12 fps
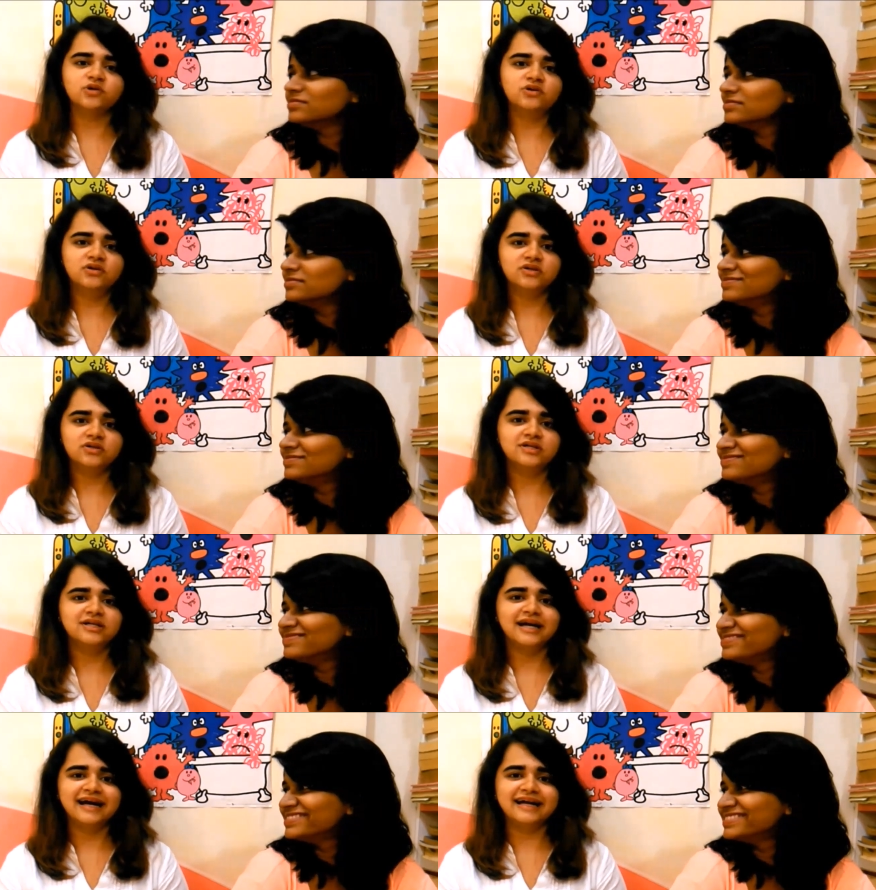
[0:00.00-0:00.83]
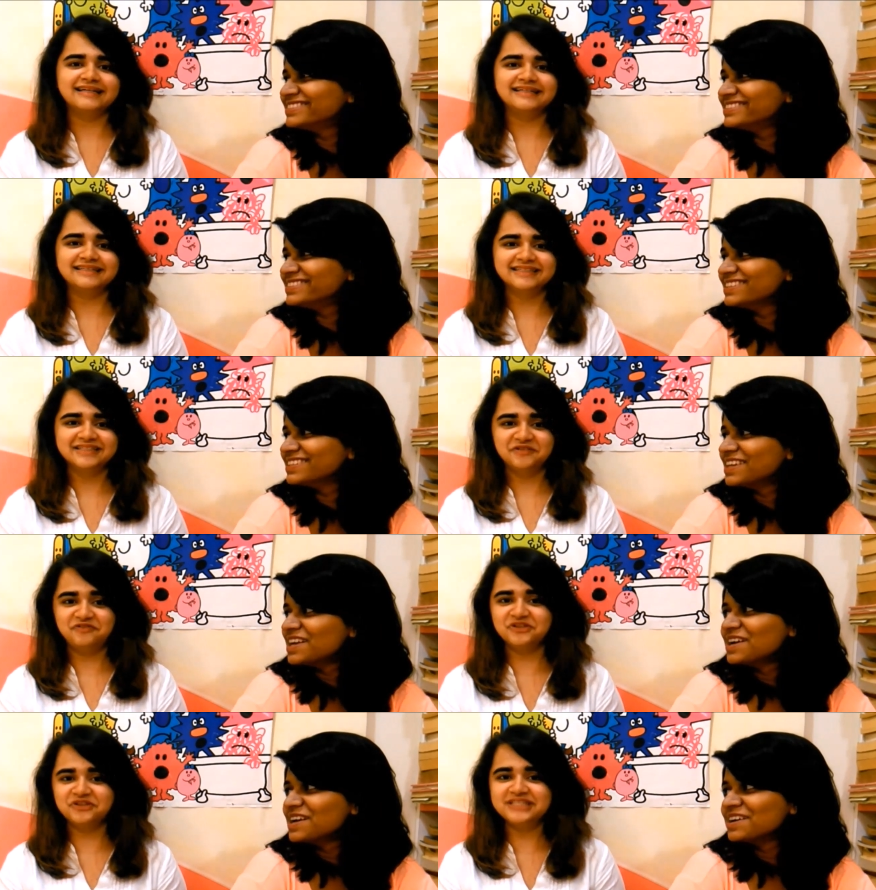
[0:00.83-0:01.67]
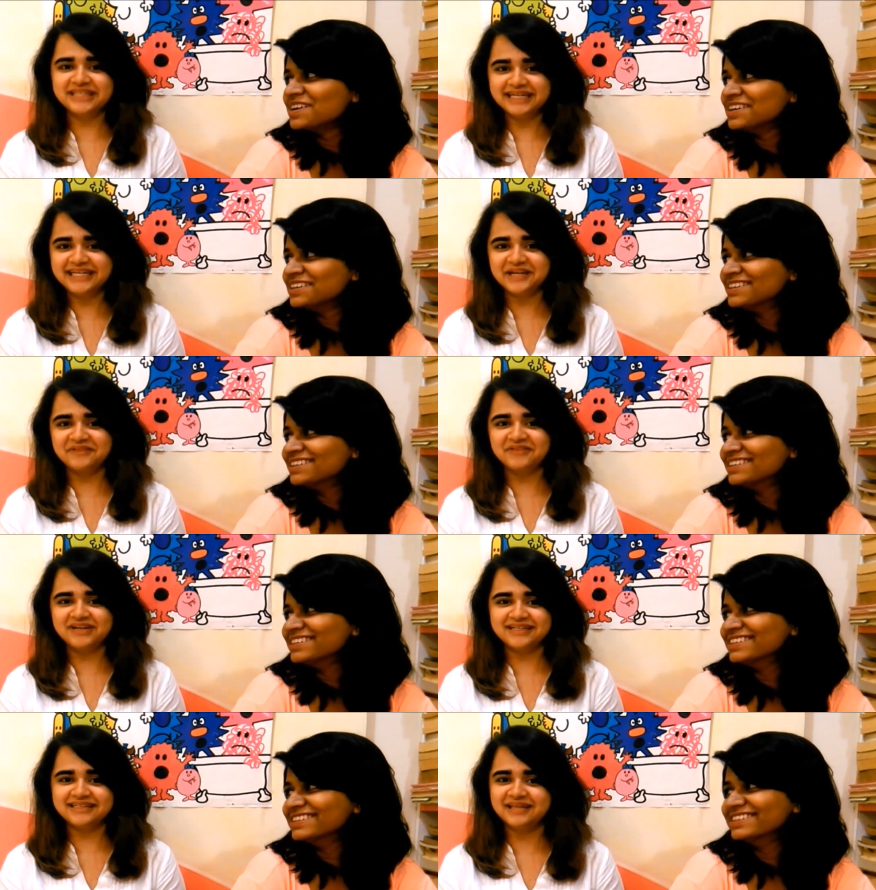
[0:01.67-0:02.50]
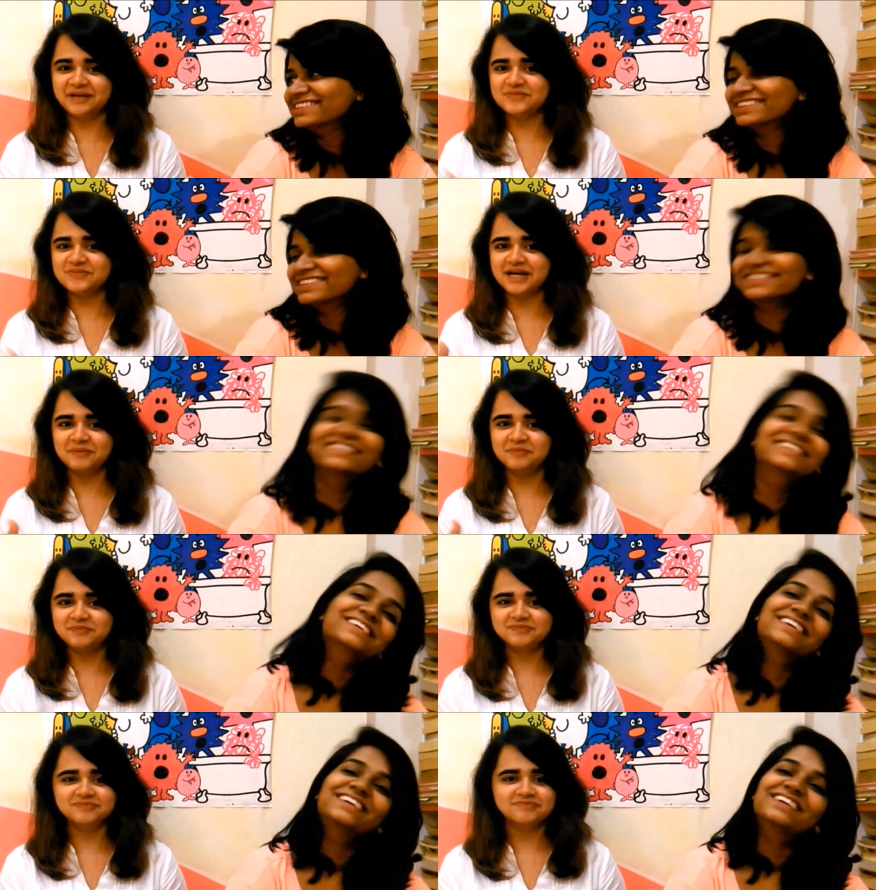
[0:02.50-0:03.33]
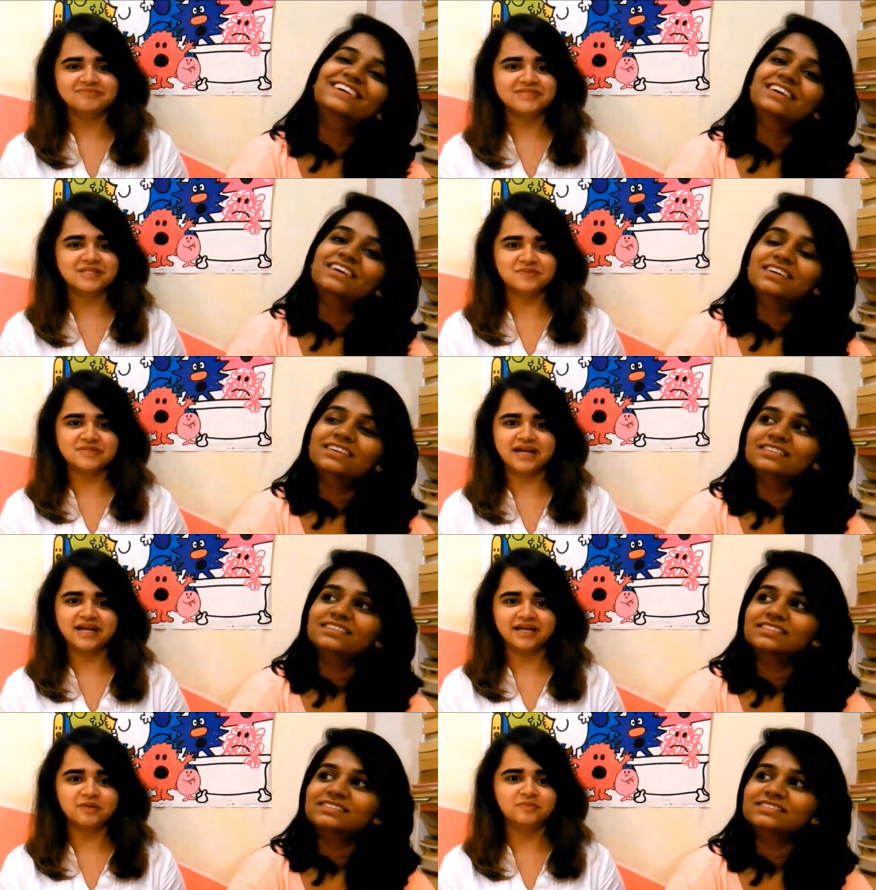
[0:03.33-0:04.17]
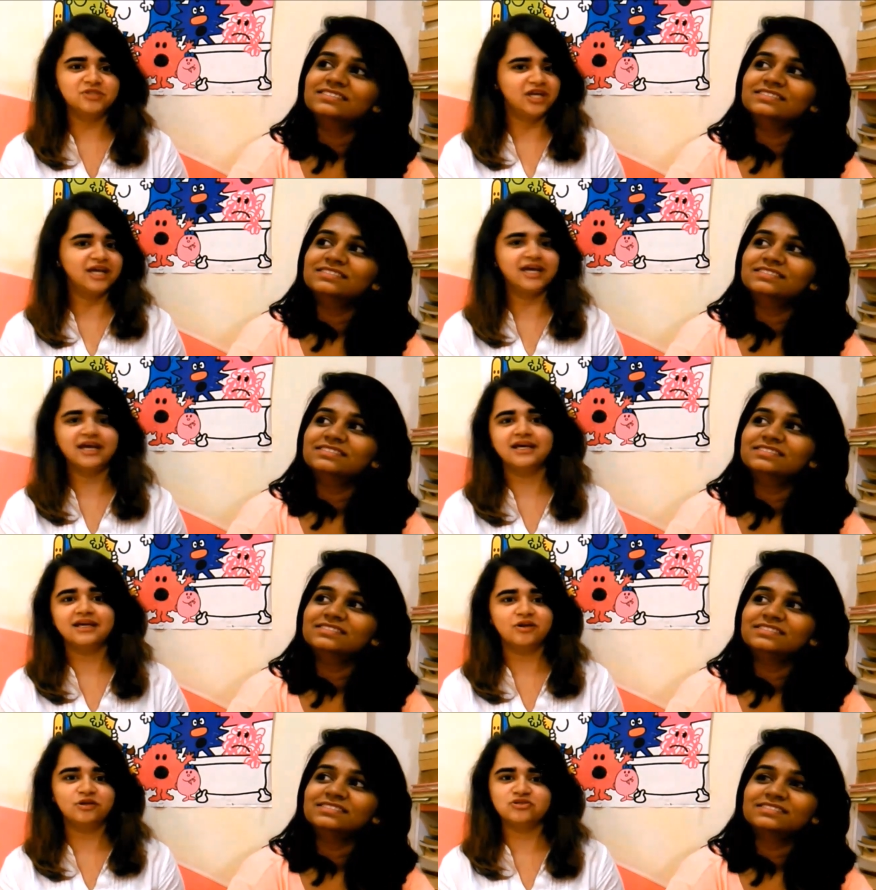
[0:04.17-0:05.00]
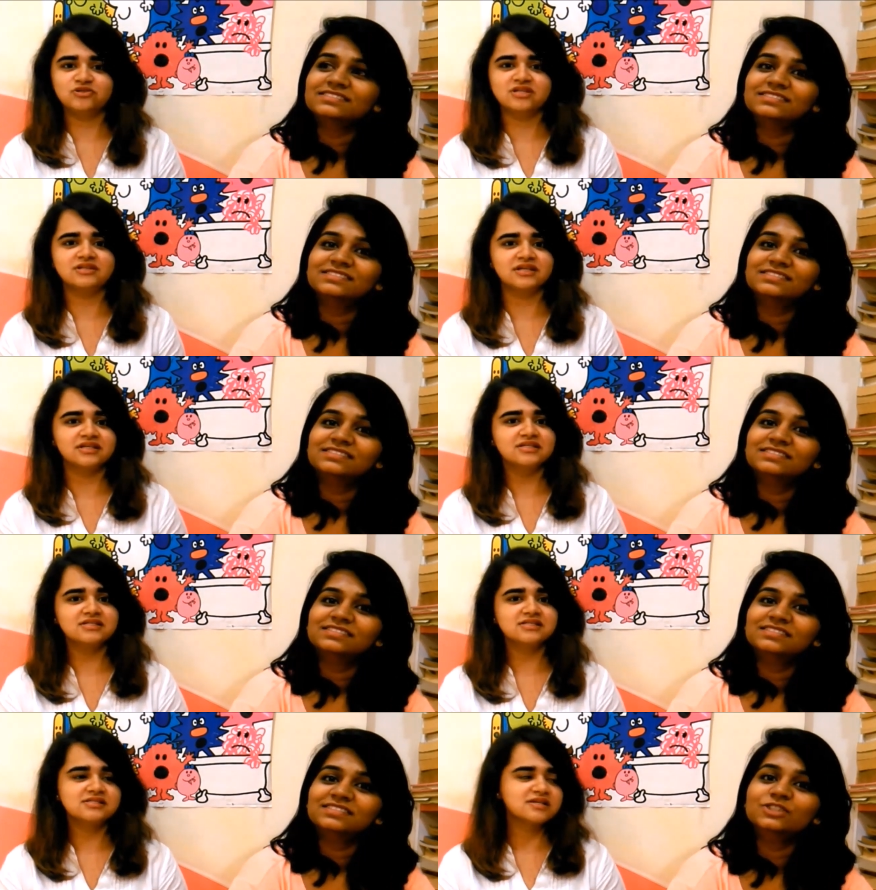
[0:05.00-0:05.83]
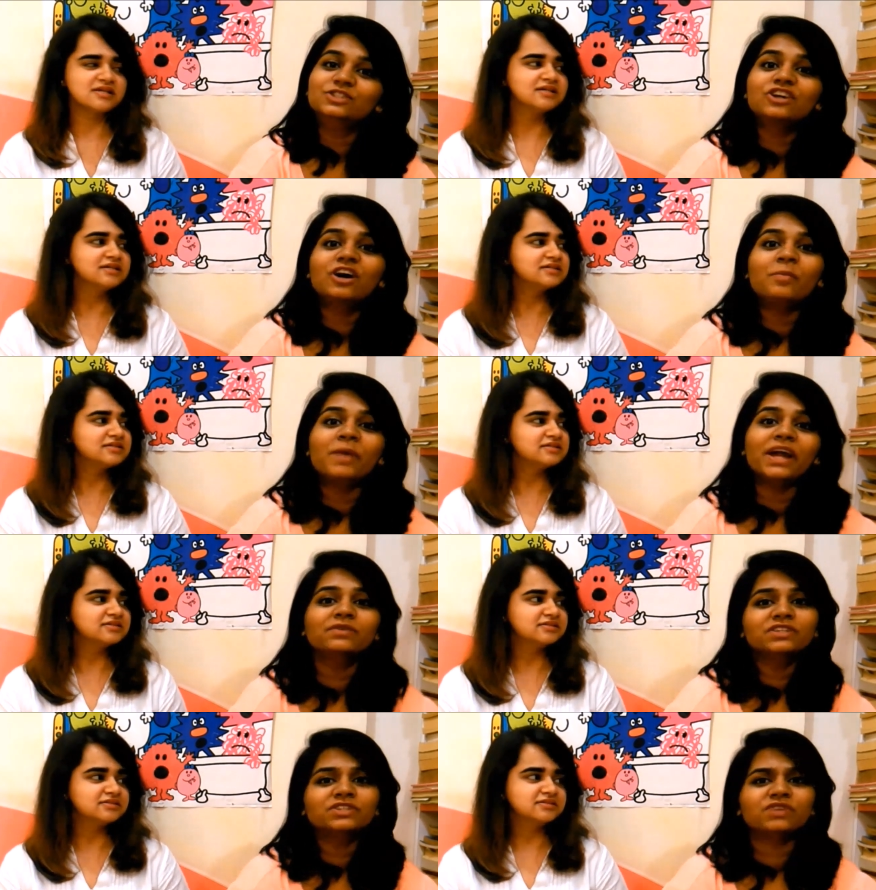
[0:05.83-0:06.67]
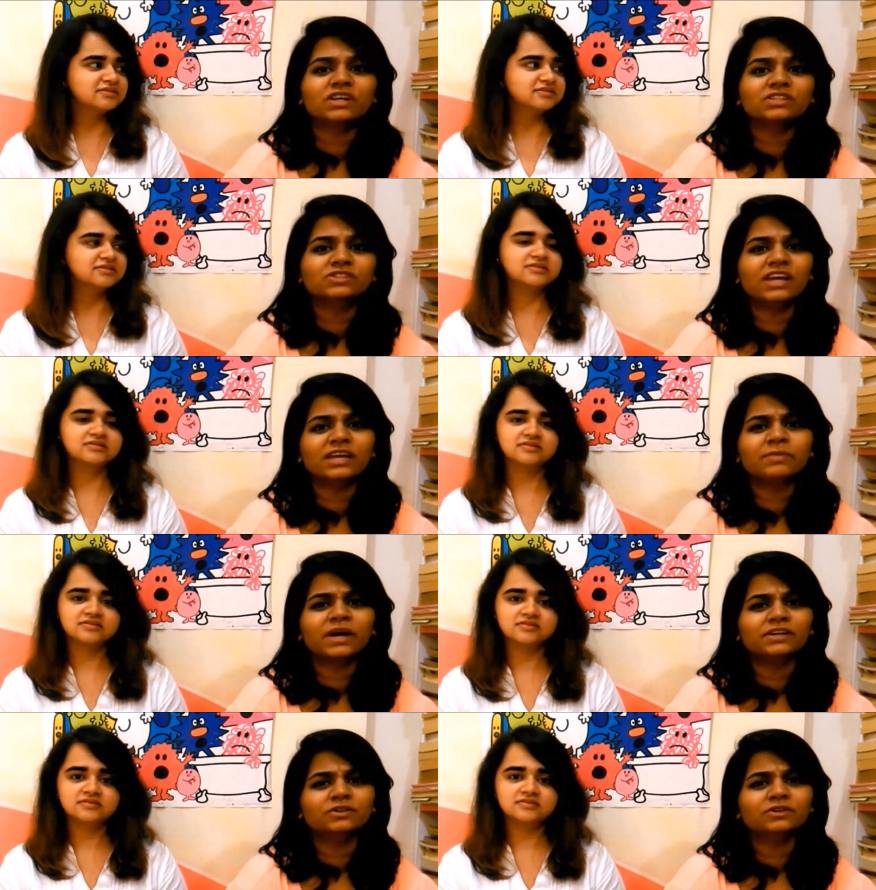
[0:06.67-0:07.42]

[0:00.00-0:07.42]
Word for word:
Speaker 1: video. And if you did, give it a thumbs up, subscribe, share, all those other things.
Speaker 2: Do comment which one you like